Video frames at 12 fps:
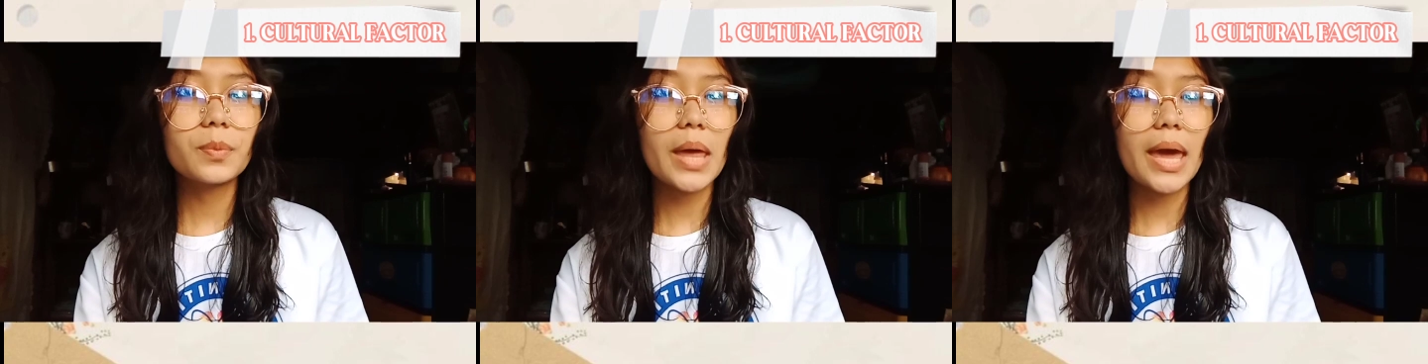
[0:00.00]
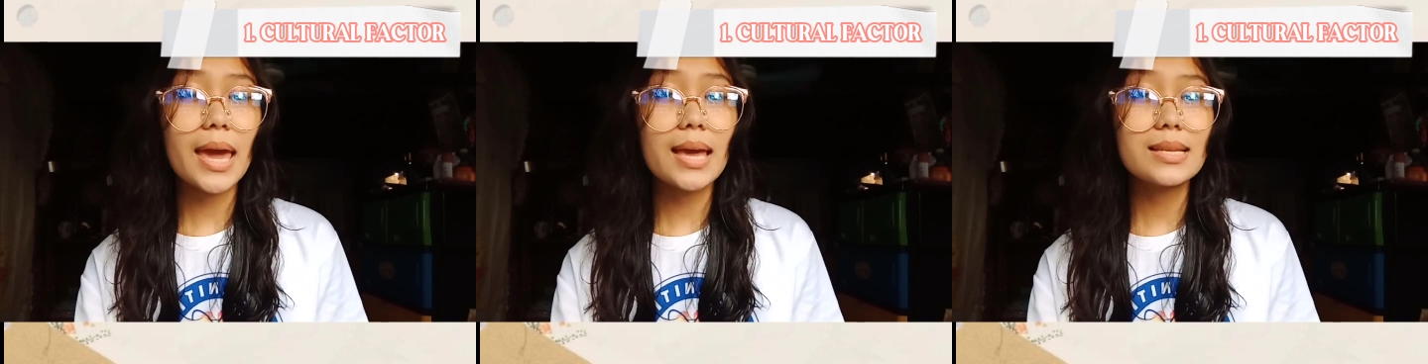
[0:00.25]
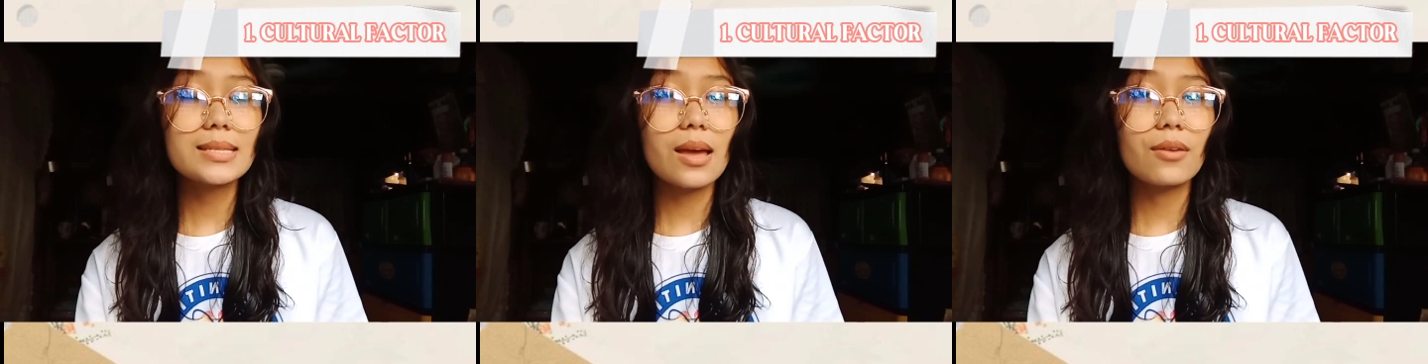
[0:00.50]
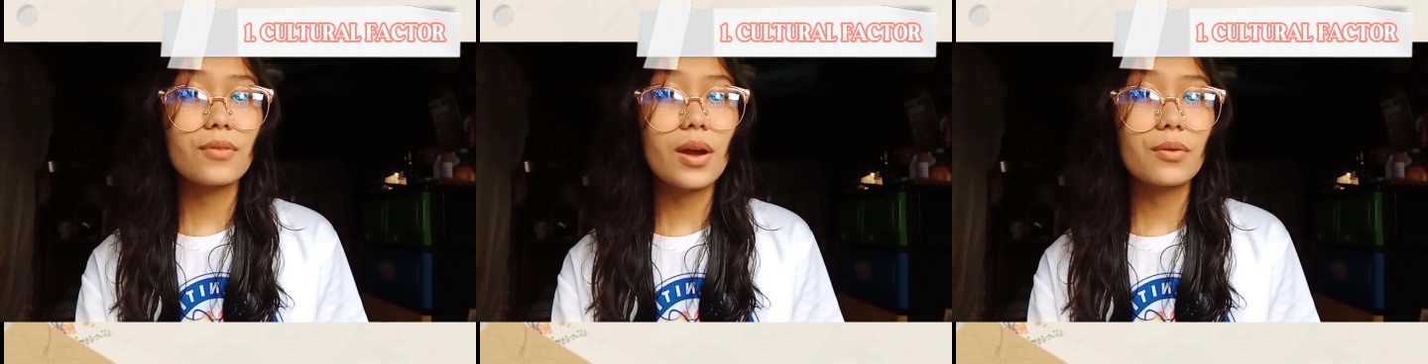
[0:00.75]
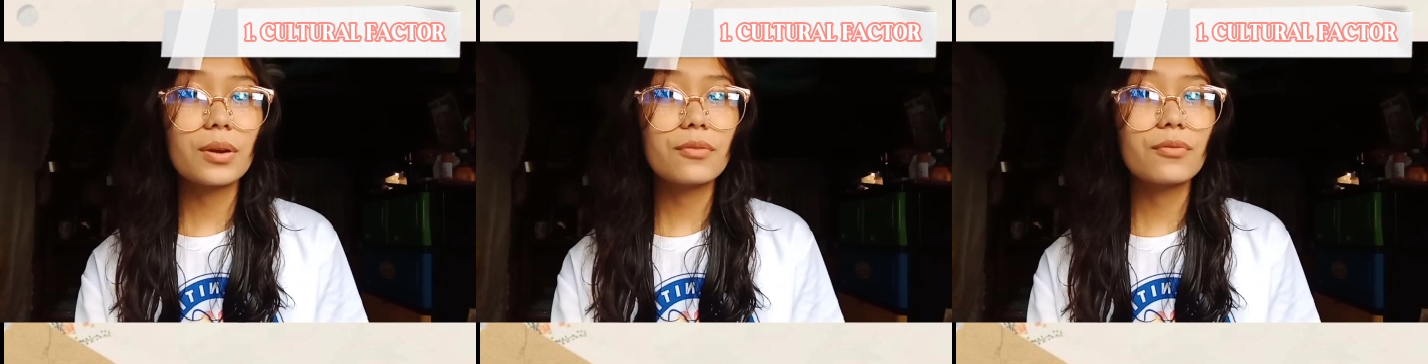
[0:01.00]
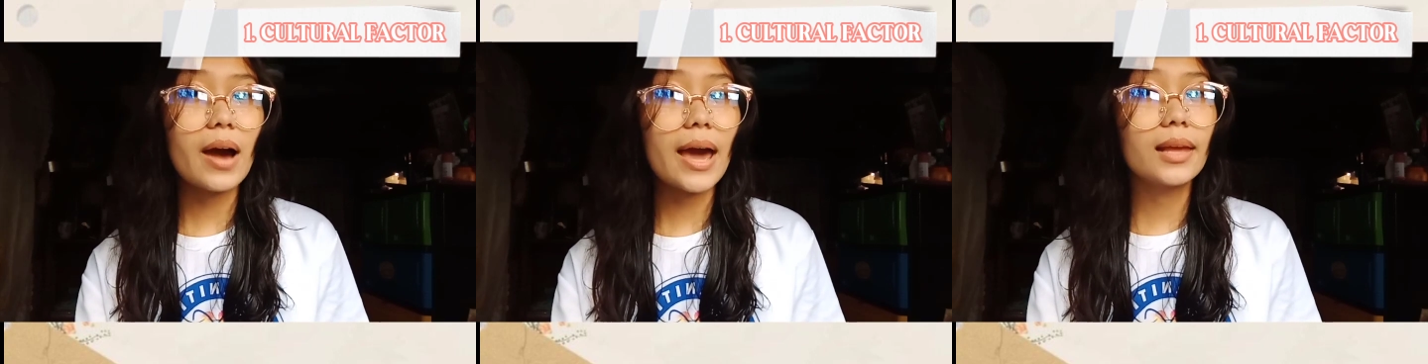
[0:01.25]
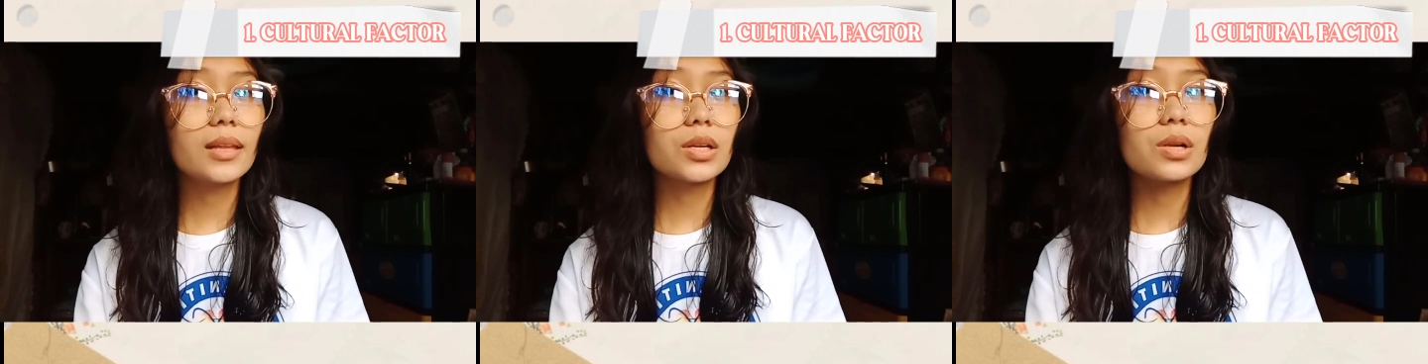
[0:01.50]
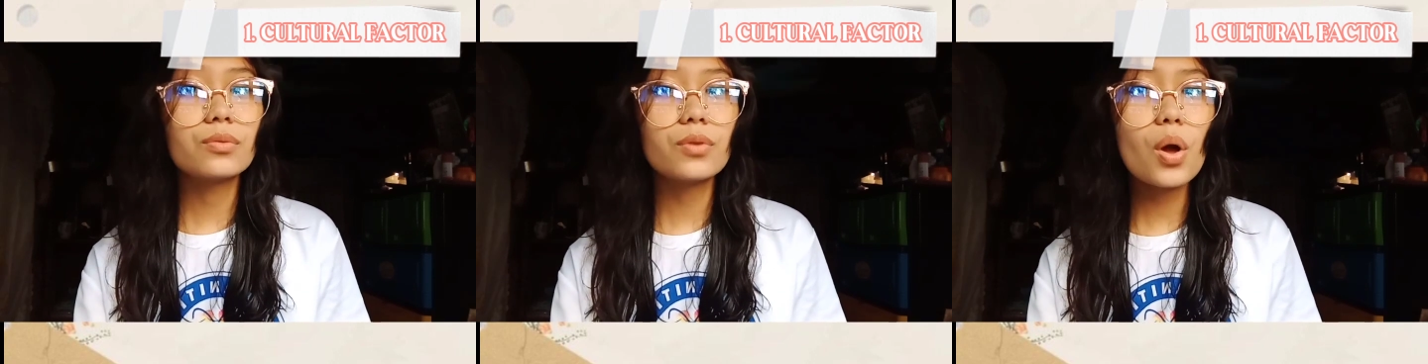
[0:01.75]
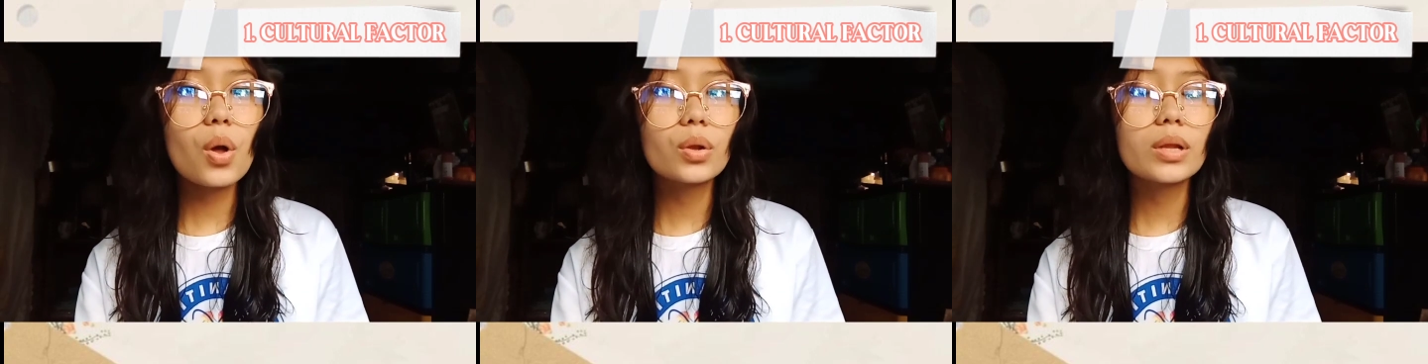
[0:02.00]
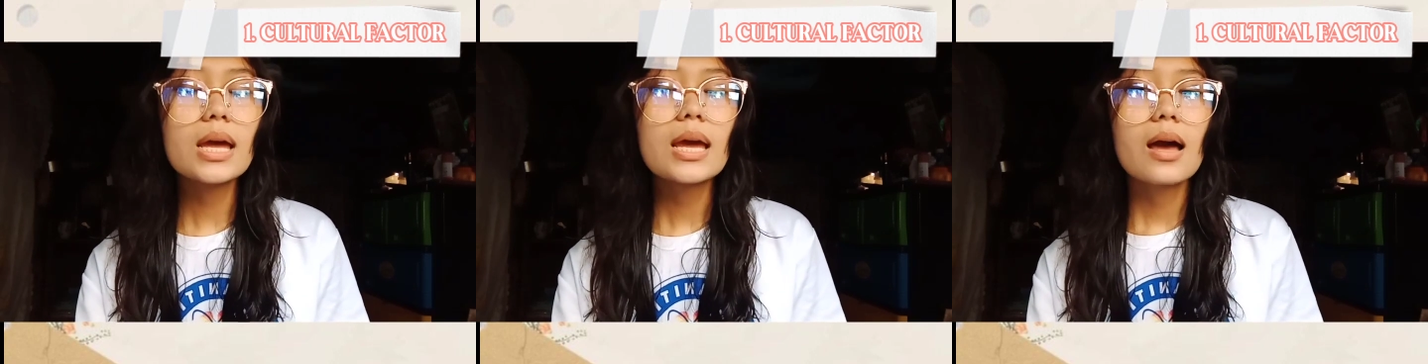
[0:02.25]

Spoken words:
plays a very vital role